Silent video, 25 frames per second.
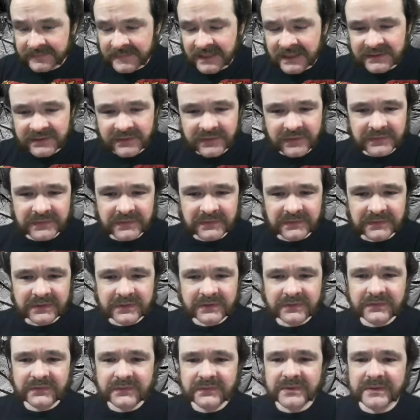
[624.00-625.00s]
So those are
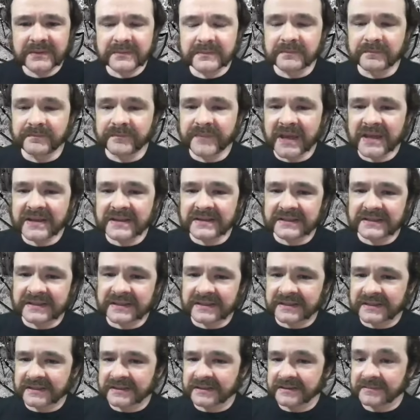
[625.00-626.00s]
two
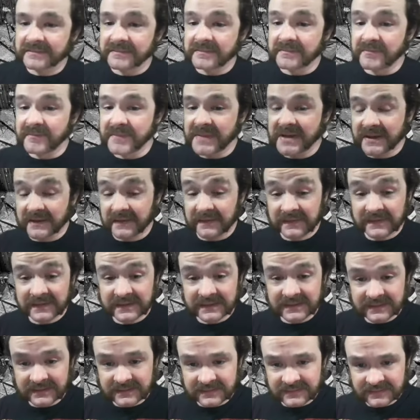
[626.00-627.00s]
basic
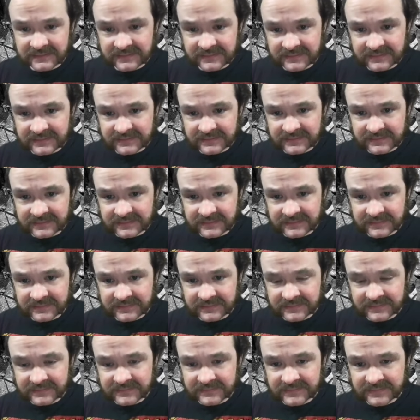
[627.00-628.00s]
myths
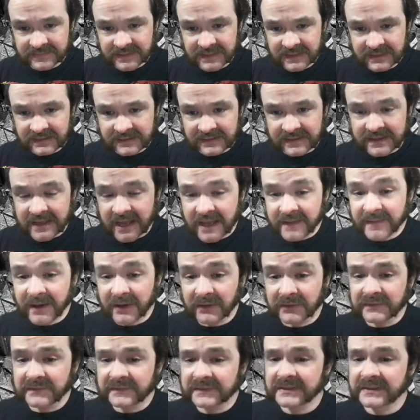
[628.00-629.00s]
that came
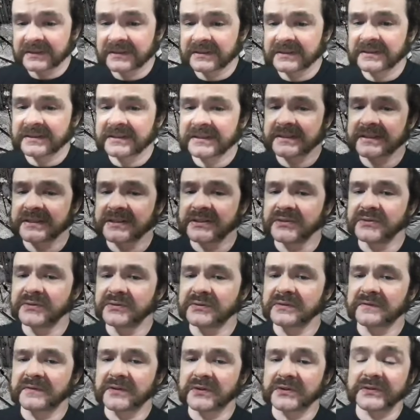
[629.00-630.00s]
out of
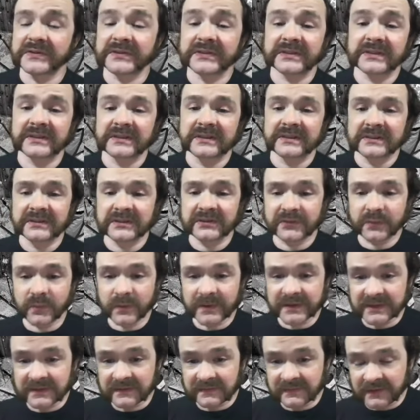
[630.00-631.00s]
Universe
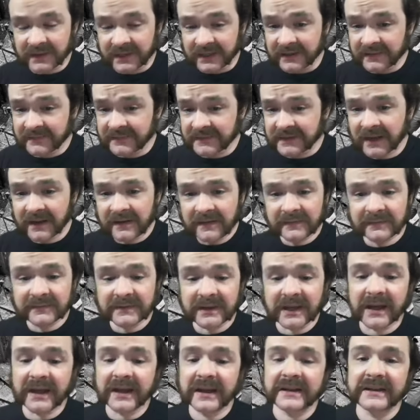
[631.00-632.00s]
25. Now
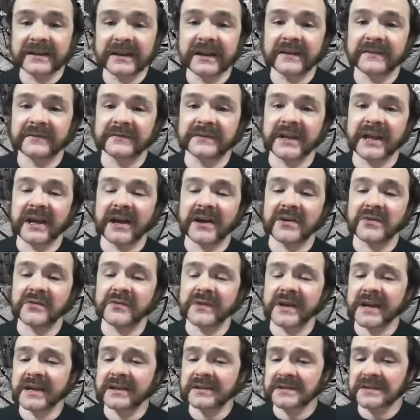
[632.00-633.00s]
I have now
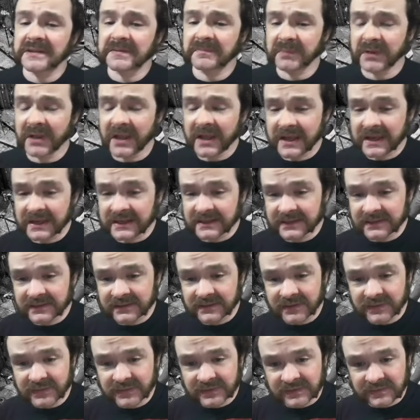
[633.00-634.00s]
explained
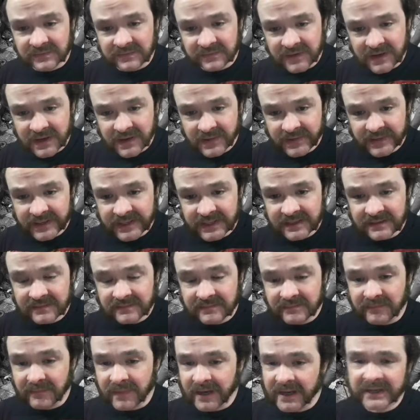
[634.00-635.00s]
those very
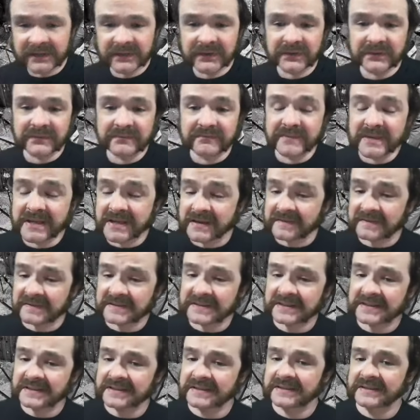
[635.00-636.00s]
minor
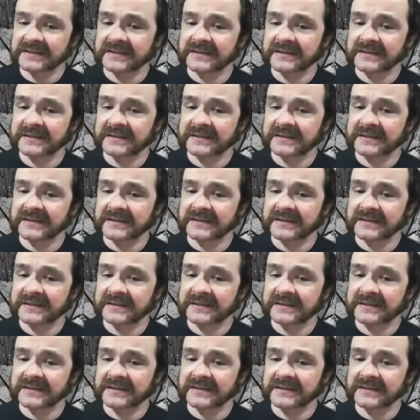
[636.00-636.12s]
myths